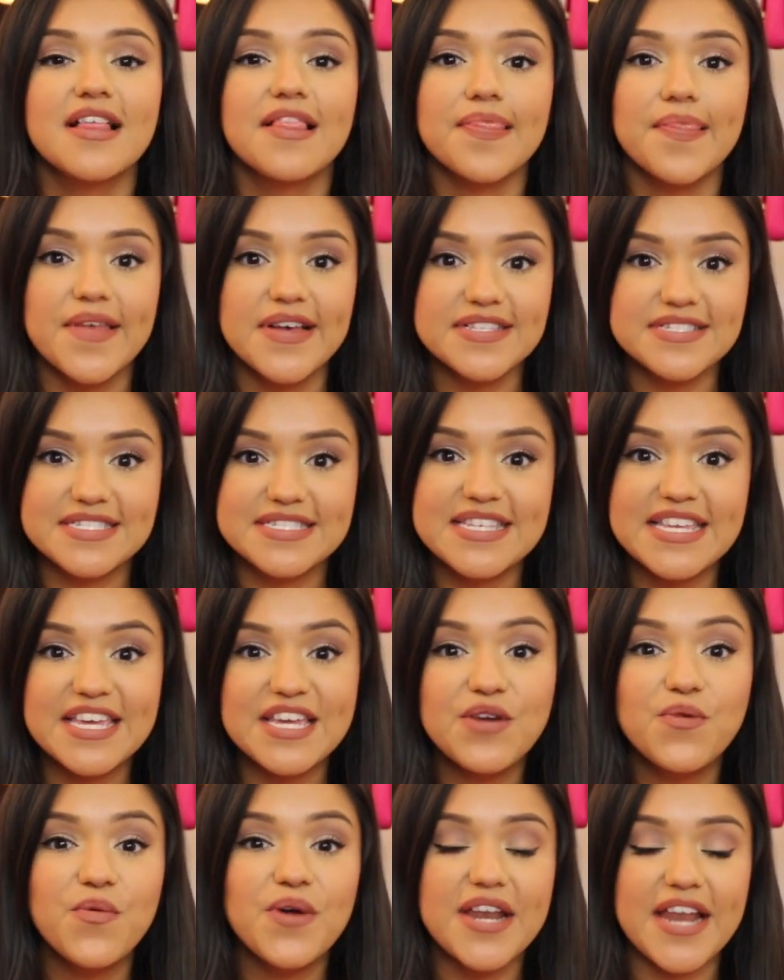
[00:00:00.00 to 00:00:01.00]
Let's
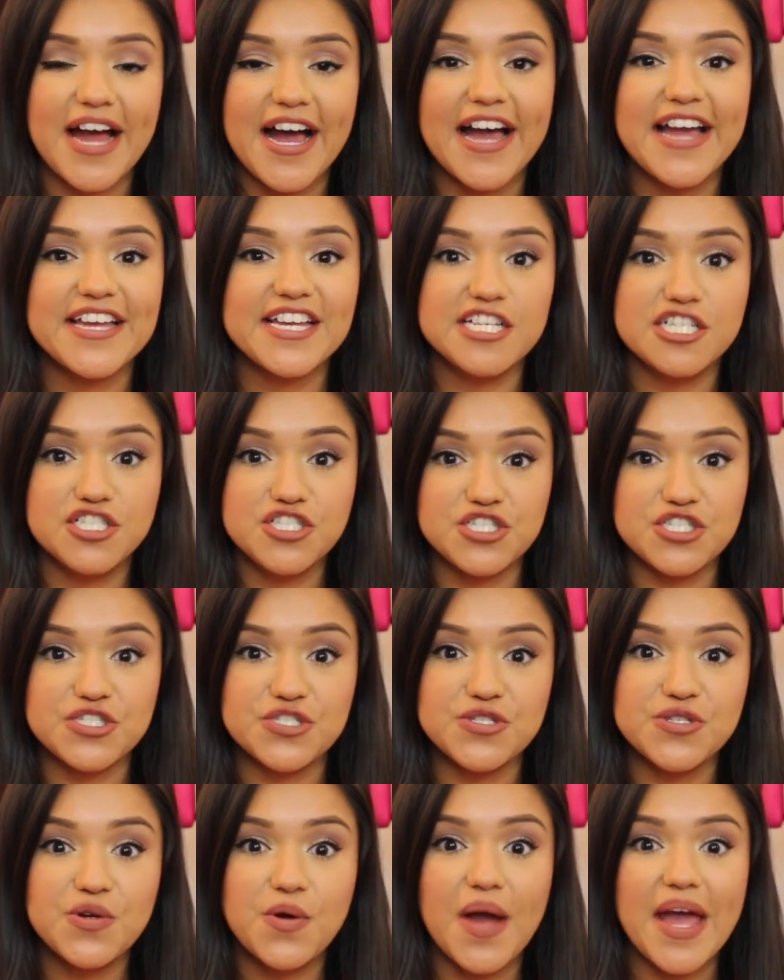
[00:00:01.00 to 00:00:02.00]
see what I can
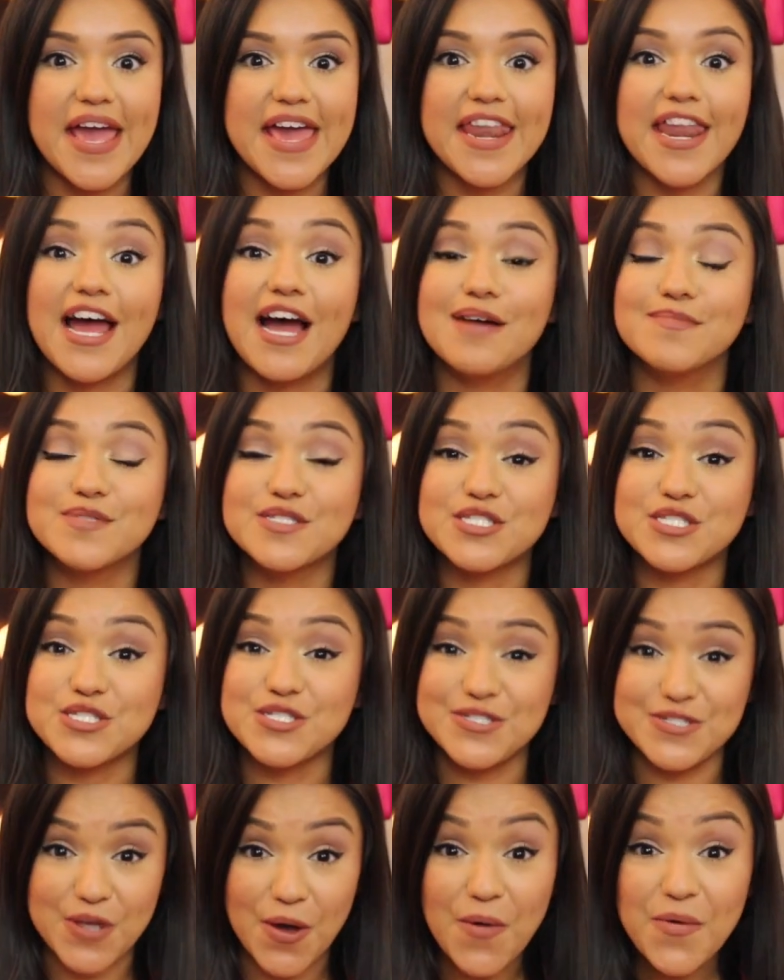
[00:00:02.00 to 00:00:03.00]
do, and I'm
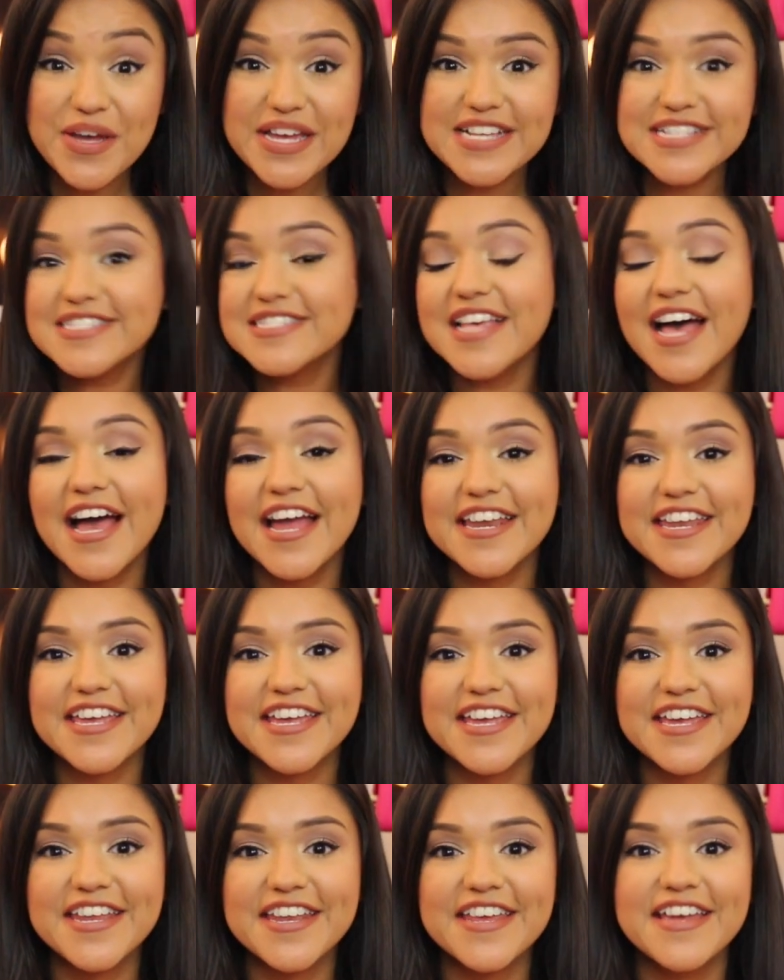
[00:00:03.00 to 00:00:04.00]
so
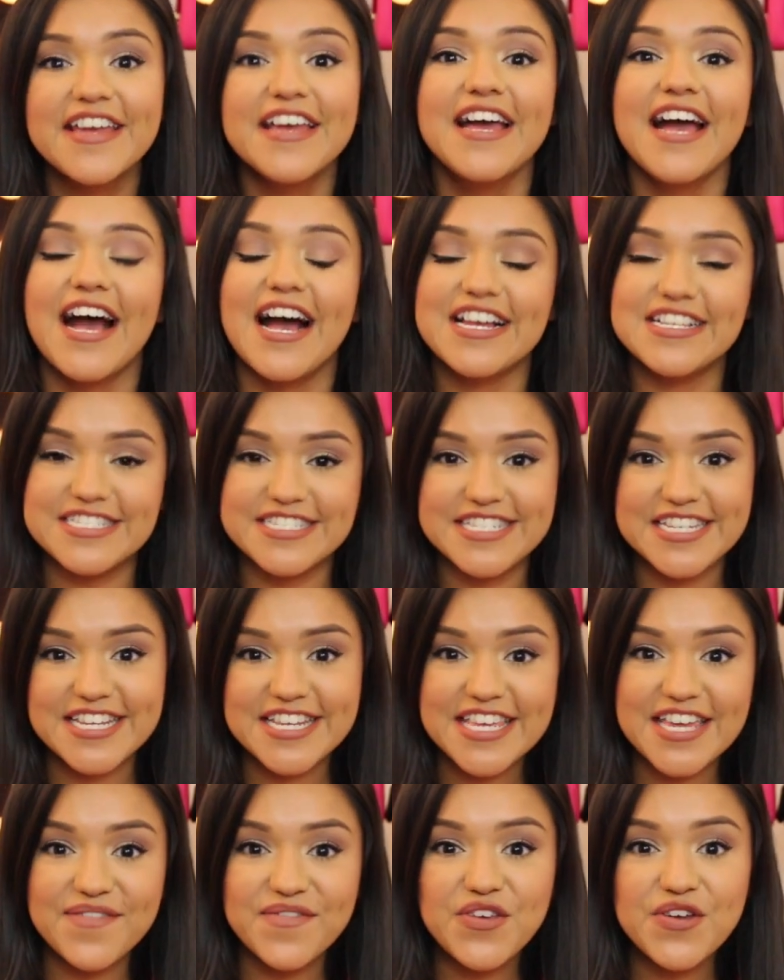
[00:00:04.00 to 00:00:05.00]
excited. I
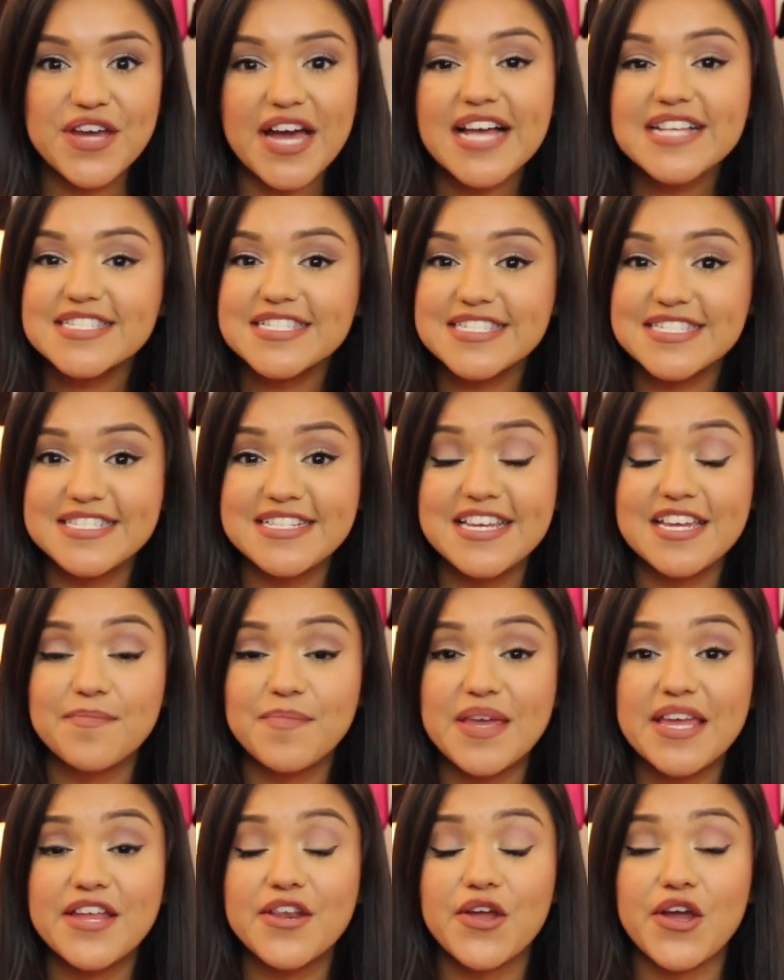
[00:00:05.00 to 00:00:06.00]
did give you guys a
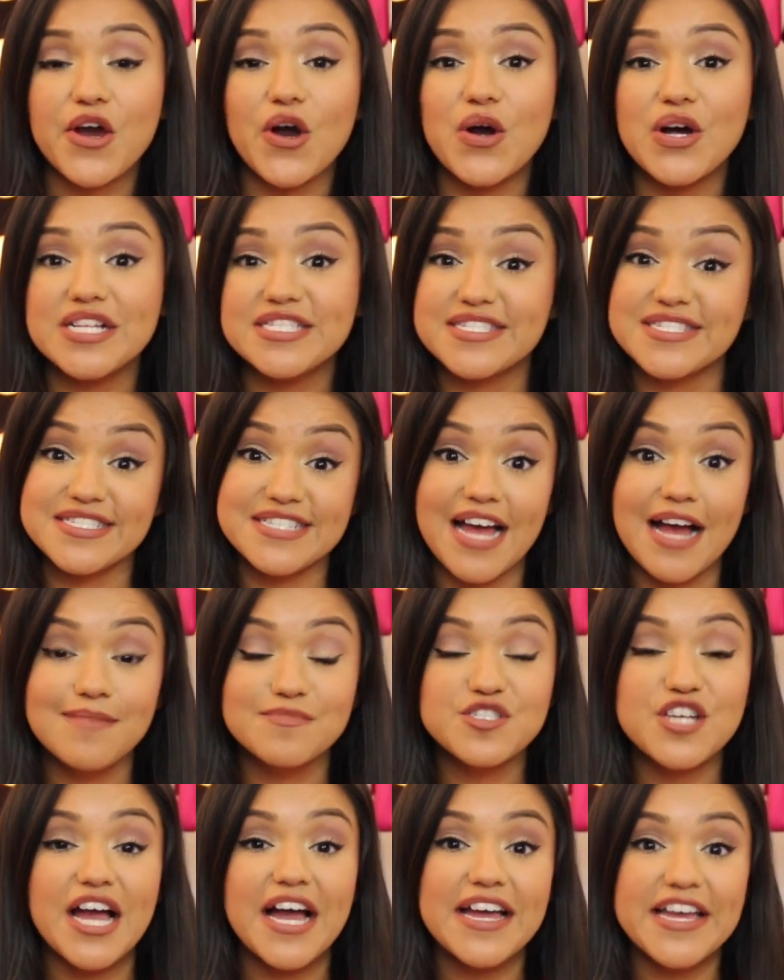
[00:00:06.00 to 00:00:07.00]
sneak peek on
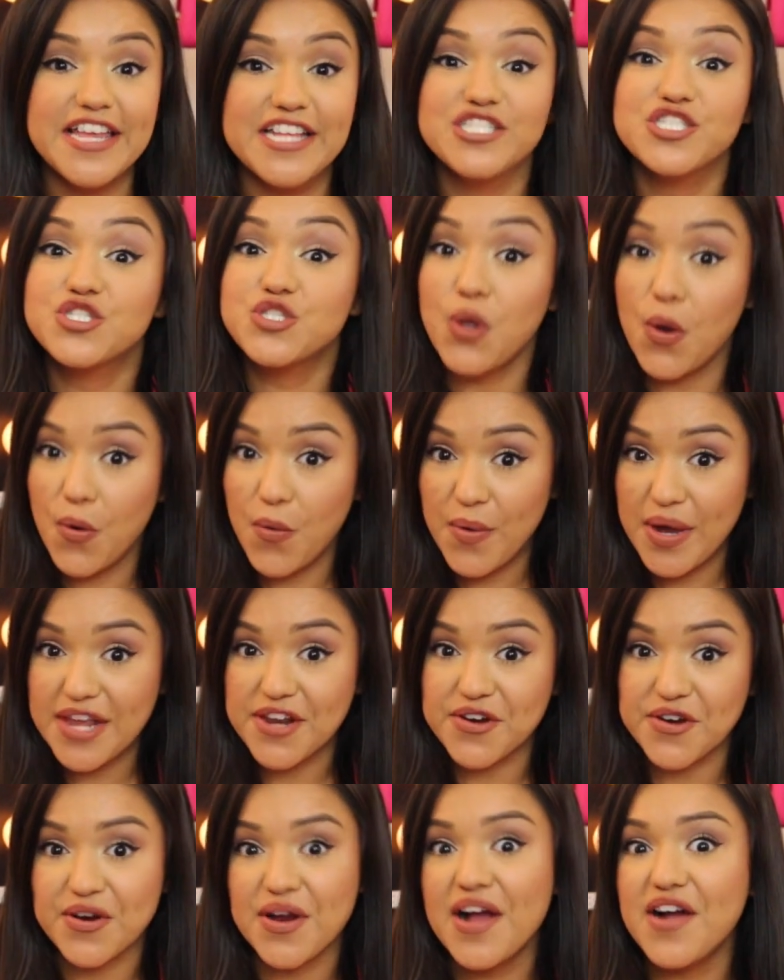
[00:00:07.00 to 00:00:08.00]
Snapchat and
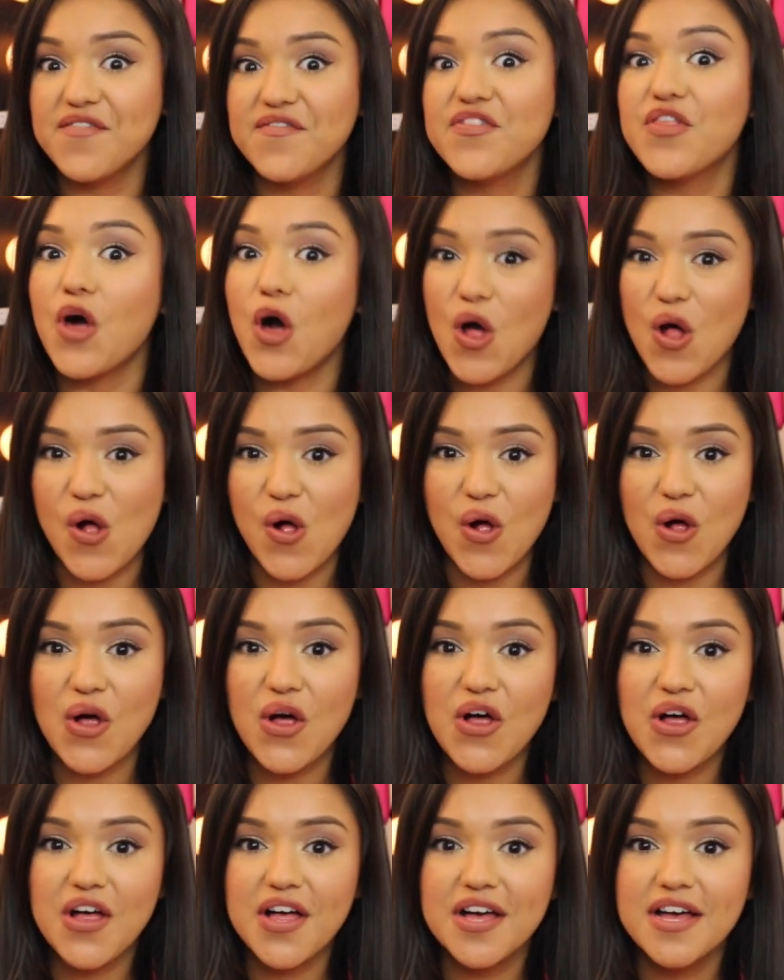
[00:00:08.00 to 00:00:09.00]
Twitter of the
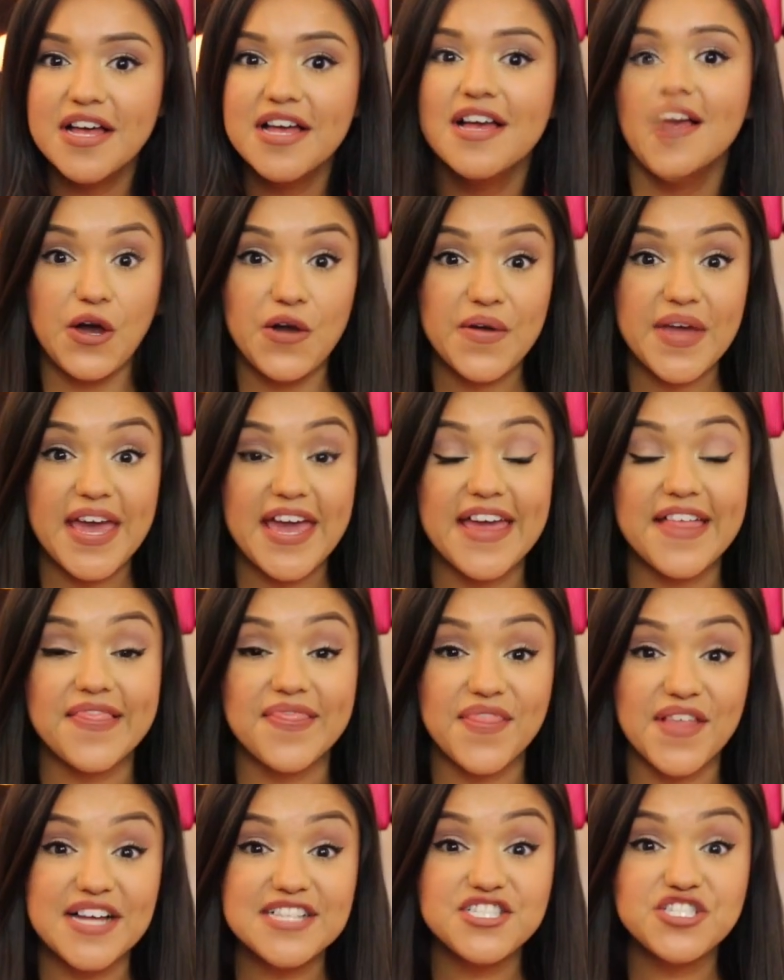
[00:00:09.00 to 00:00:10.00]
haul.
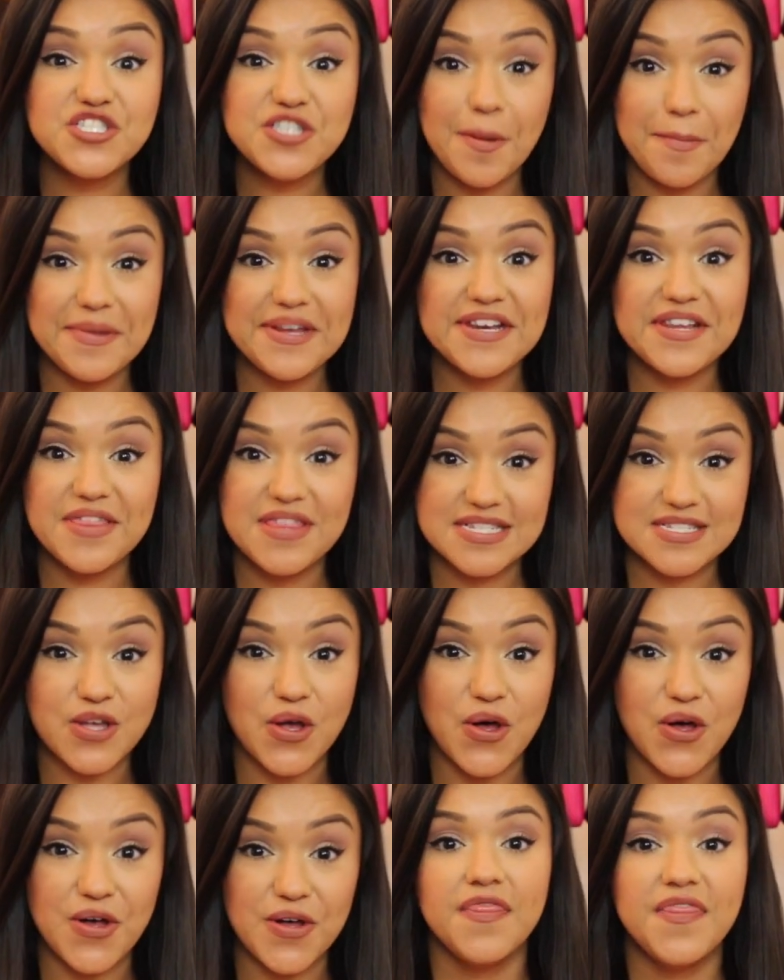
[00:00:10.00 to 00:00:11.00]
Okay, let's jump into this
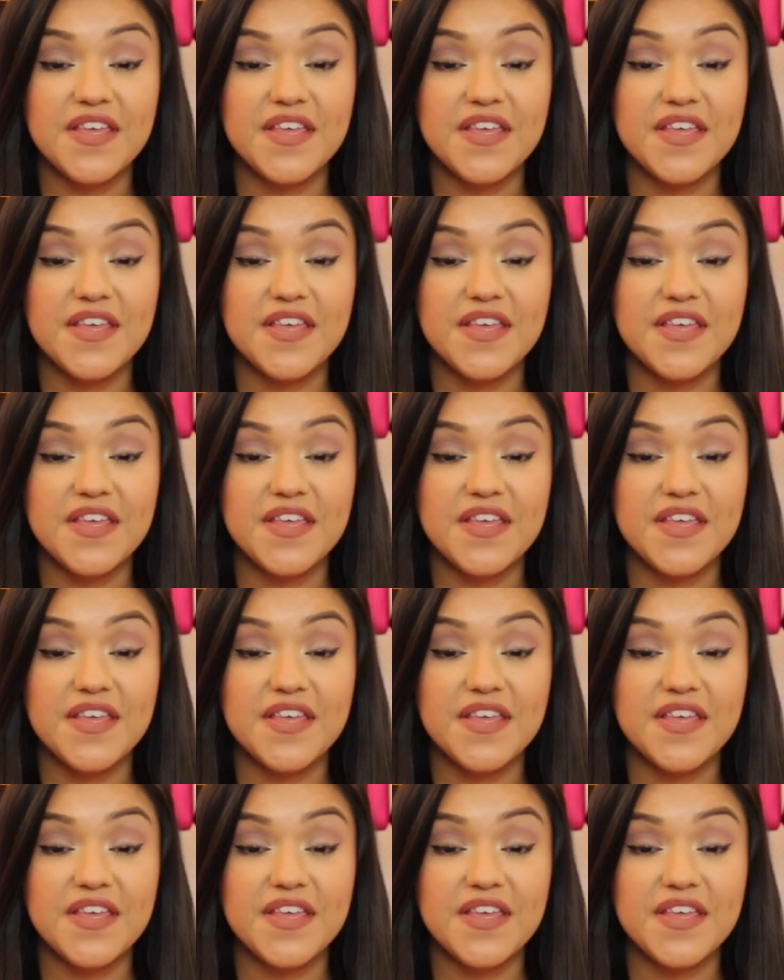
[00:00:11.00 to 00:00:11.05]
haul.